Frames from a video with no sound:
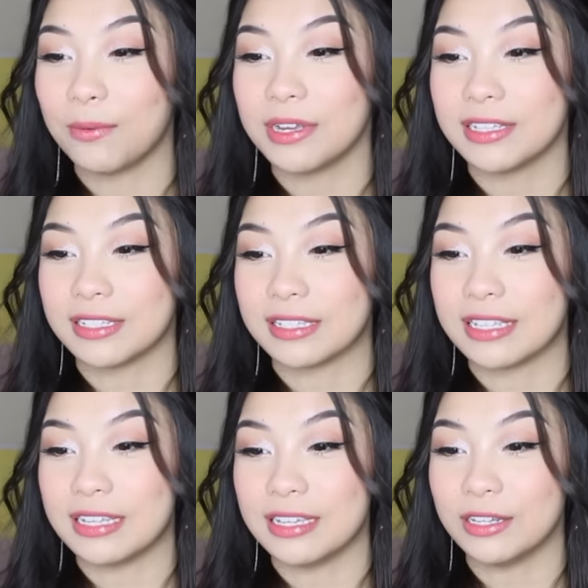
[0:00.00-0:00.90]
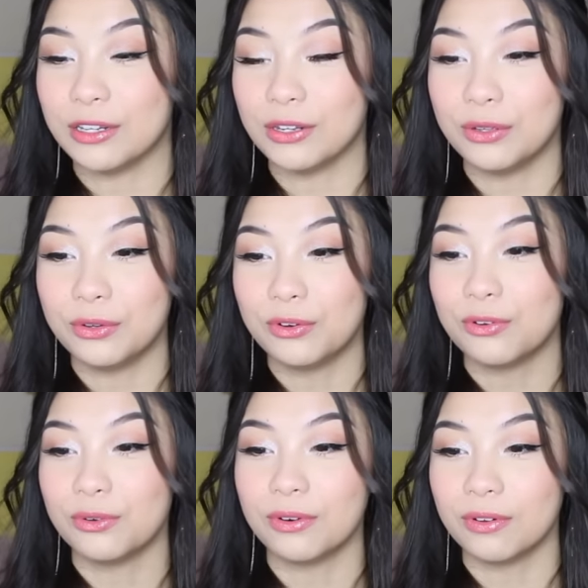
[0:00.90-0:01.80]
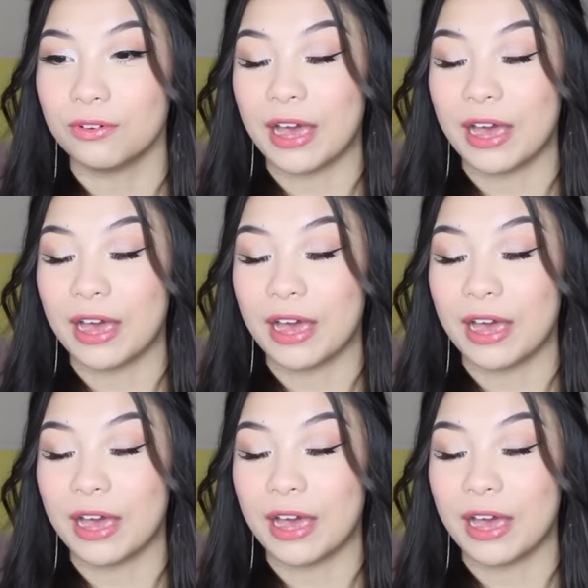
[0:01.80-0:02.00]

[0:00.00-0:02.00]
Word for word: was the new